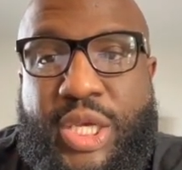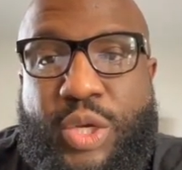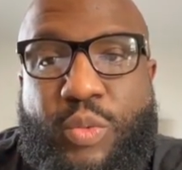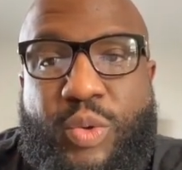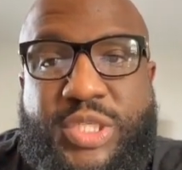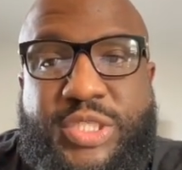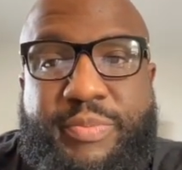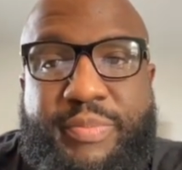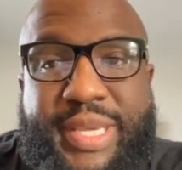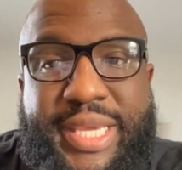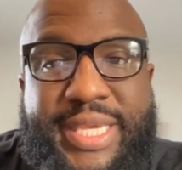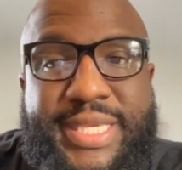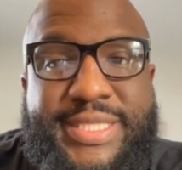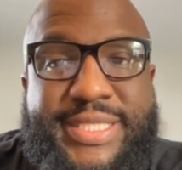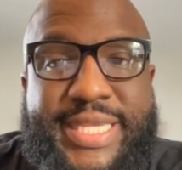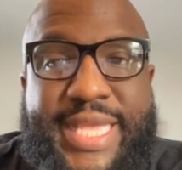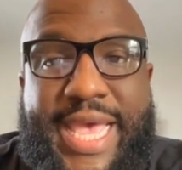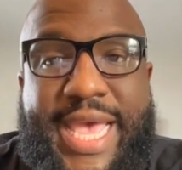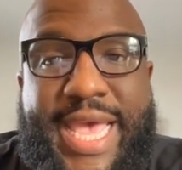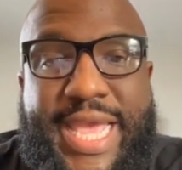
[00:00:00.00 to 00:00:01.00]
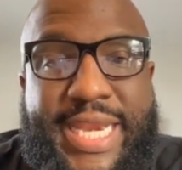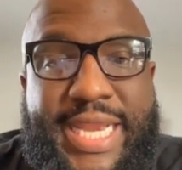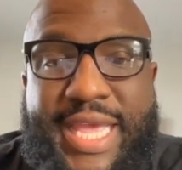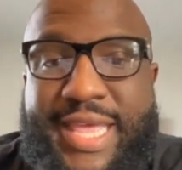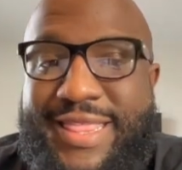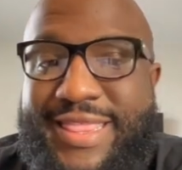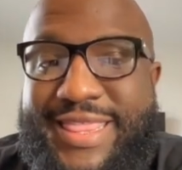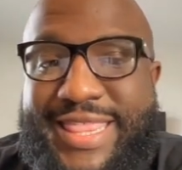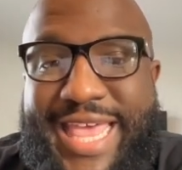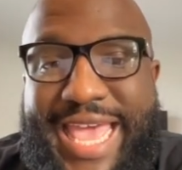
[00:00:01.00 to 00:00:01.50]
Which means that
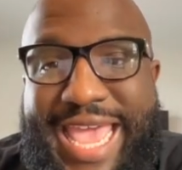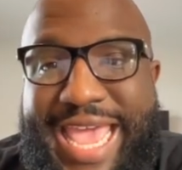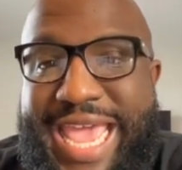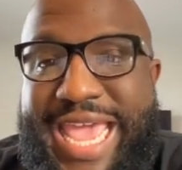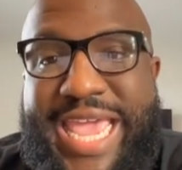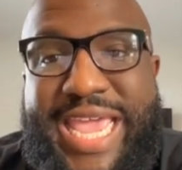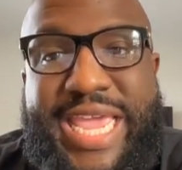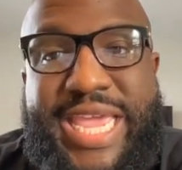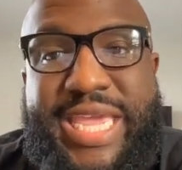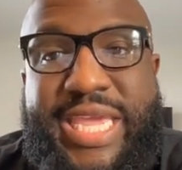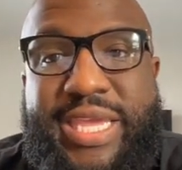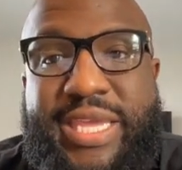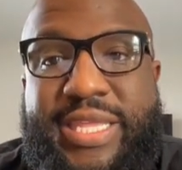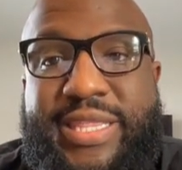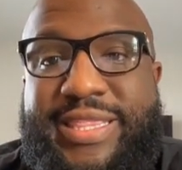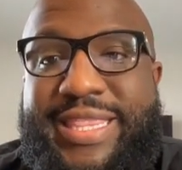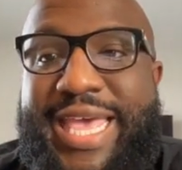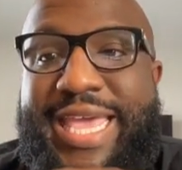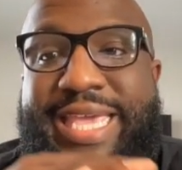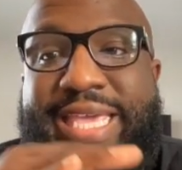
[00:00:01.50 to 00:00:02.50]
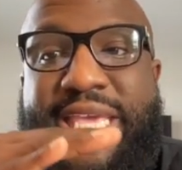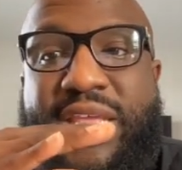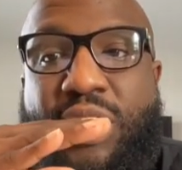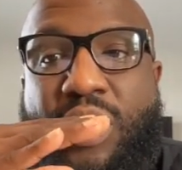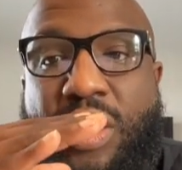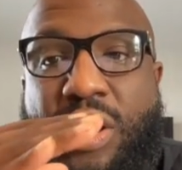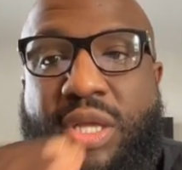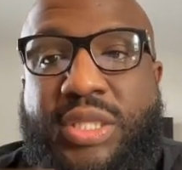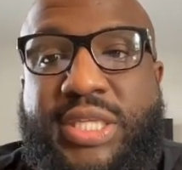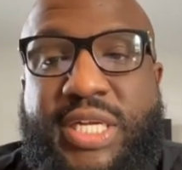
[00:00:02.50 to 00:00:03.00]
they get
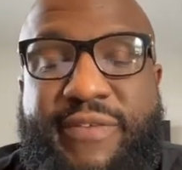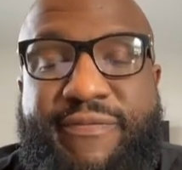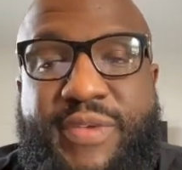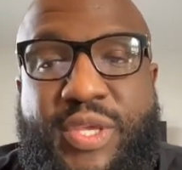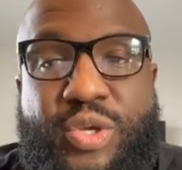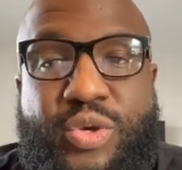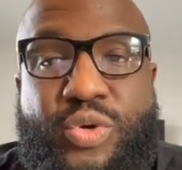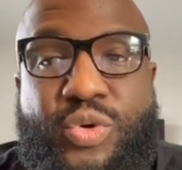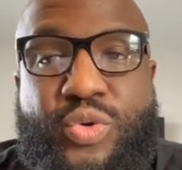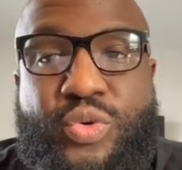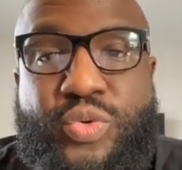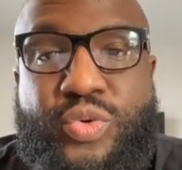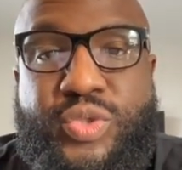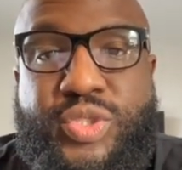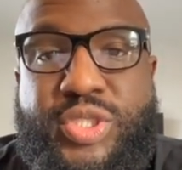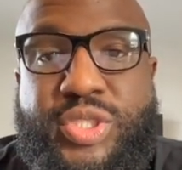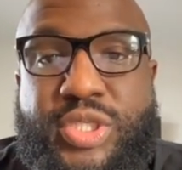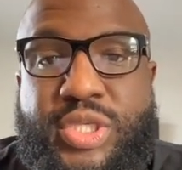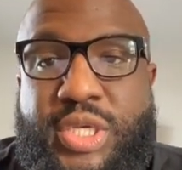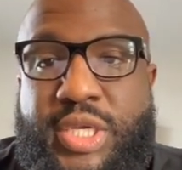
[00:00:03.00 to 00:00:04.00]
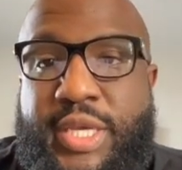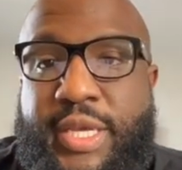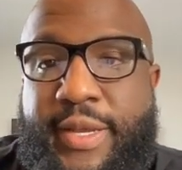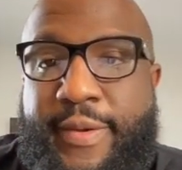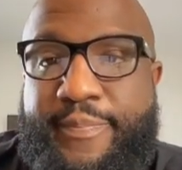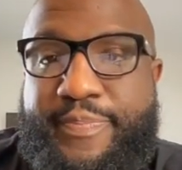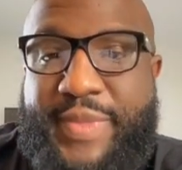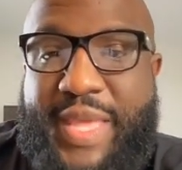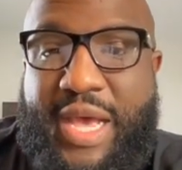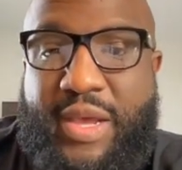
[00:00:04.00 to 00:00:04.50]
all of the views.
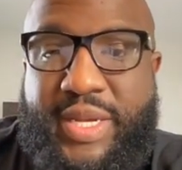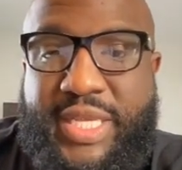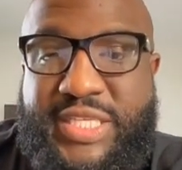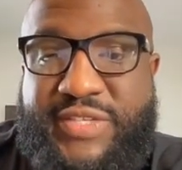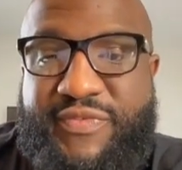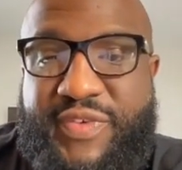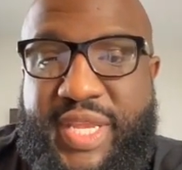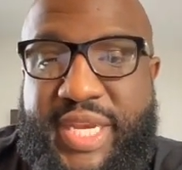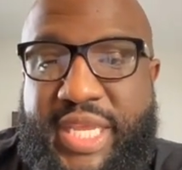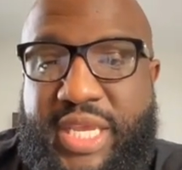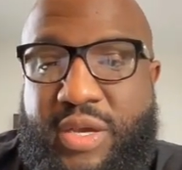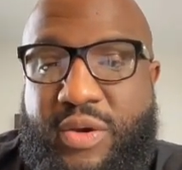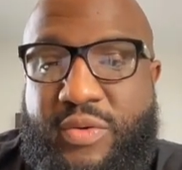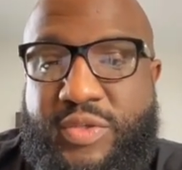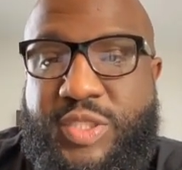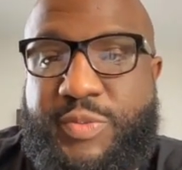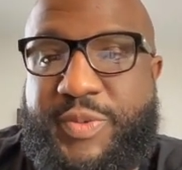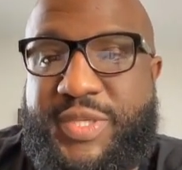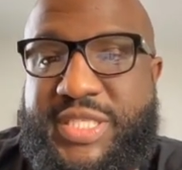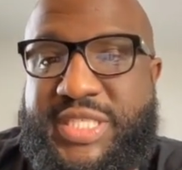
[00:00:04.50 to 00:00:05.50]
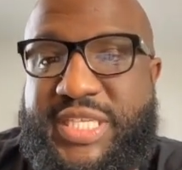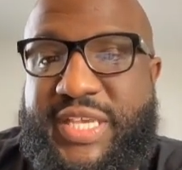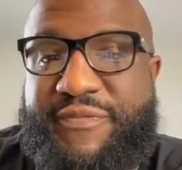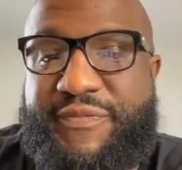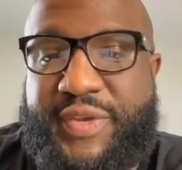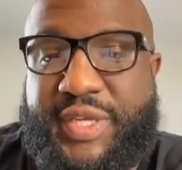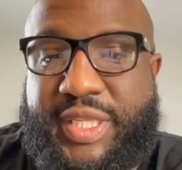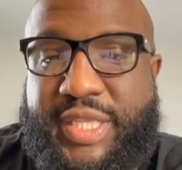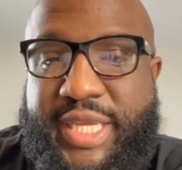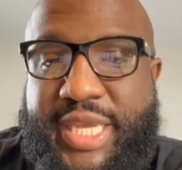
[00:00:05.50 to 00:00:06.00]
Now, this video
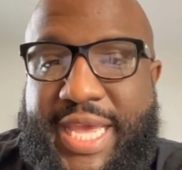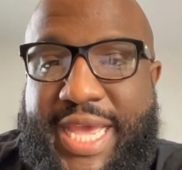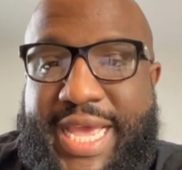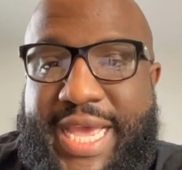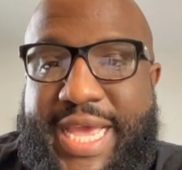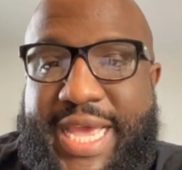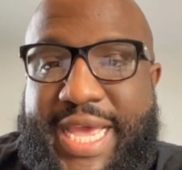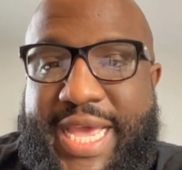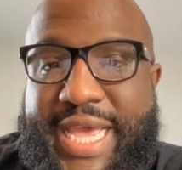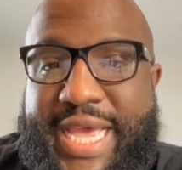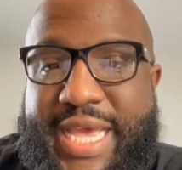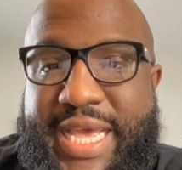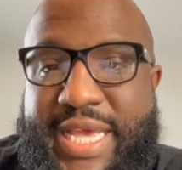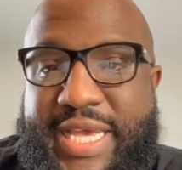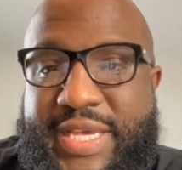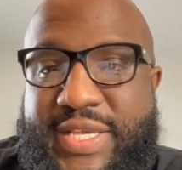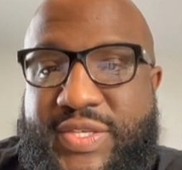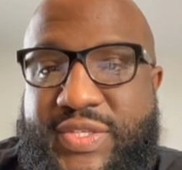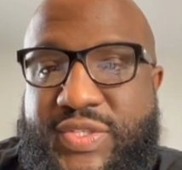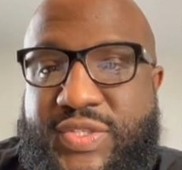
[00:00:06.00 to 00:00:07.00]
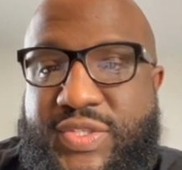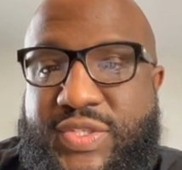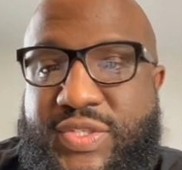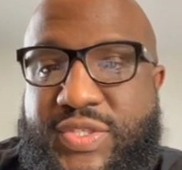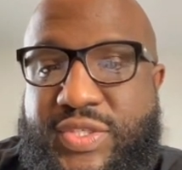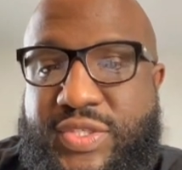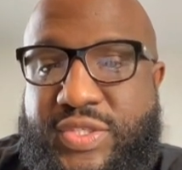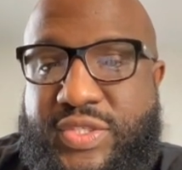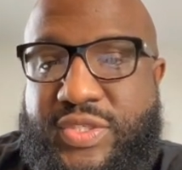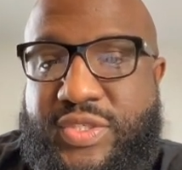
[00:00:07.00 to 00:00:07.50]
specifically
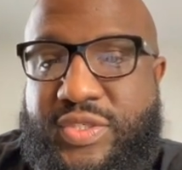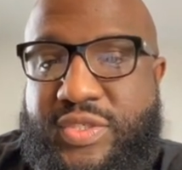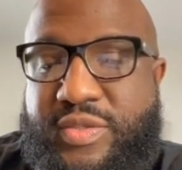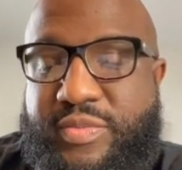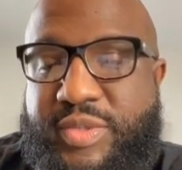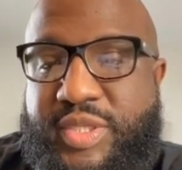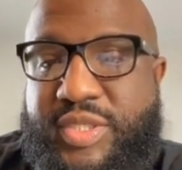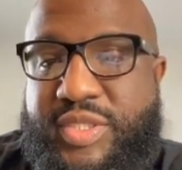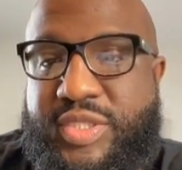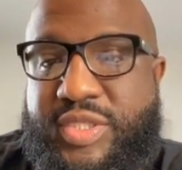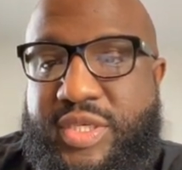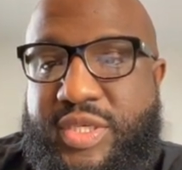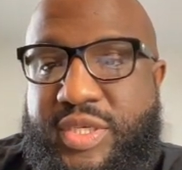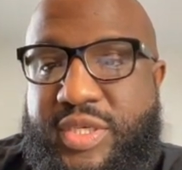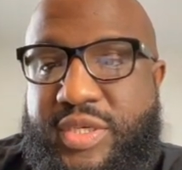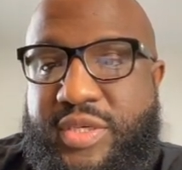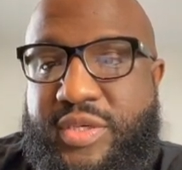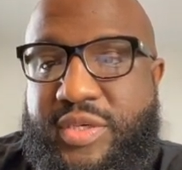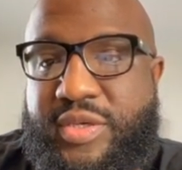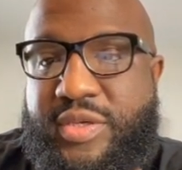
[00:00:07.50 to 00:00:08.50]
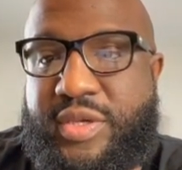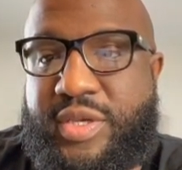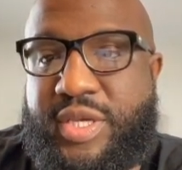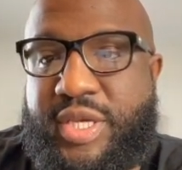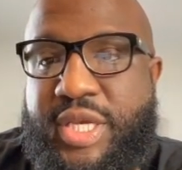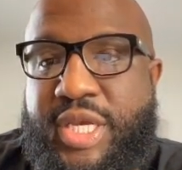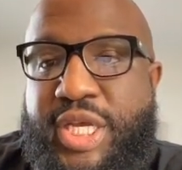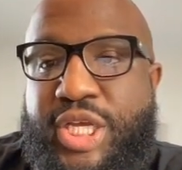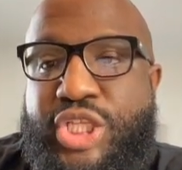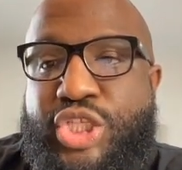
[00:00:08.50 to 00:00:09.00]
has, let me see,
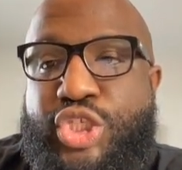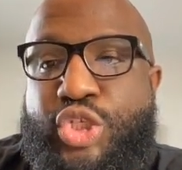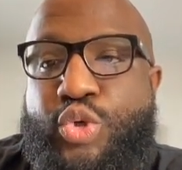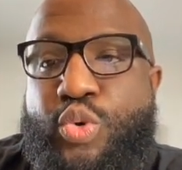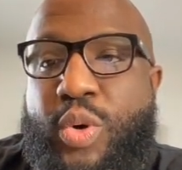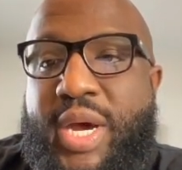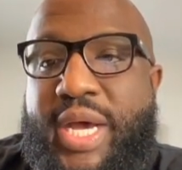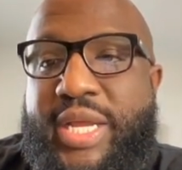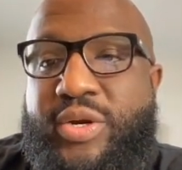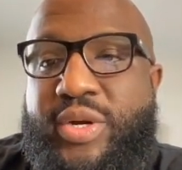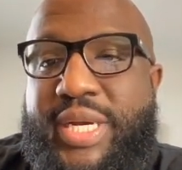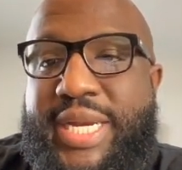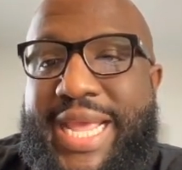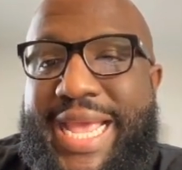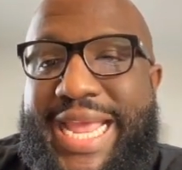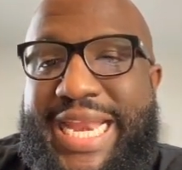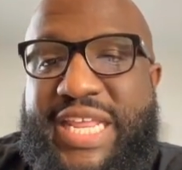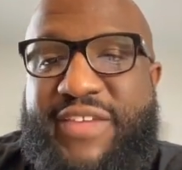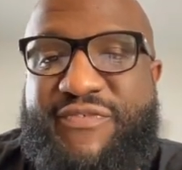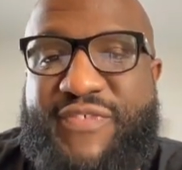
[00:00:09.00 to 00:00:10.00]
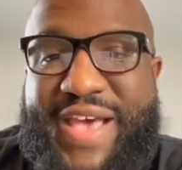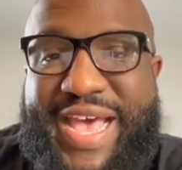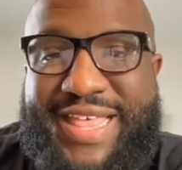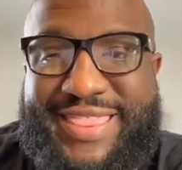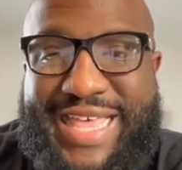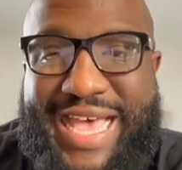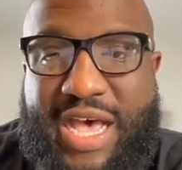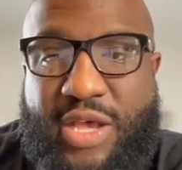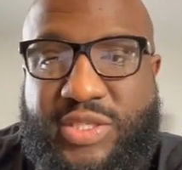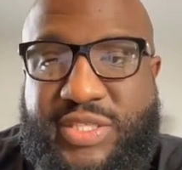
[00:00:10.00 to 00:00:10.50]

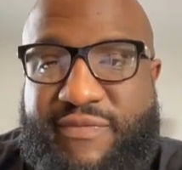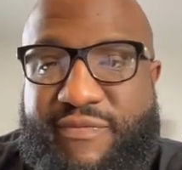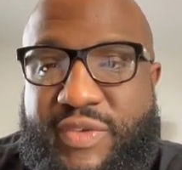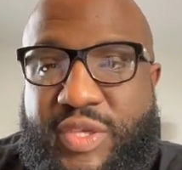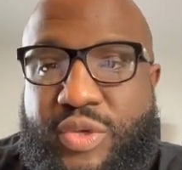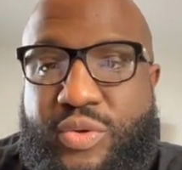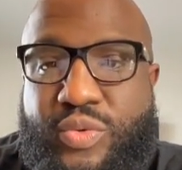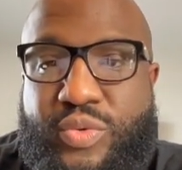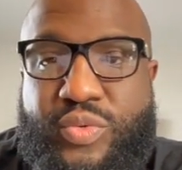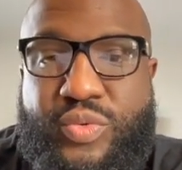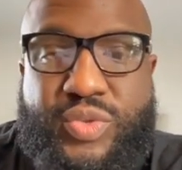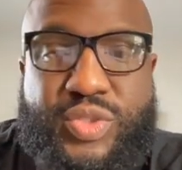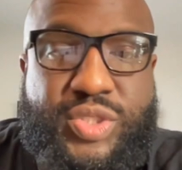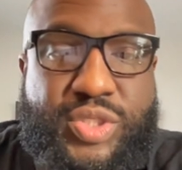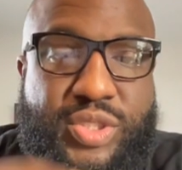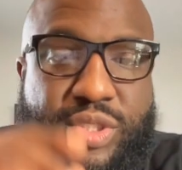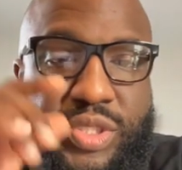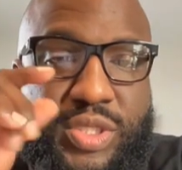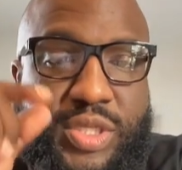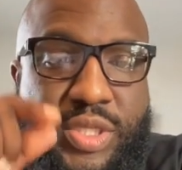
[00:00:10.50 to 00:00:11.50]
285,000 views.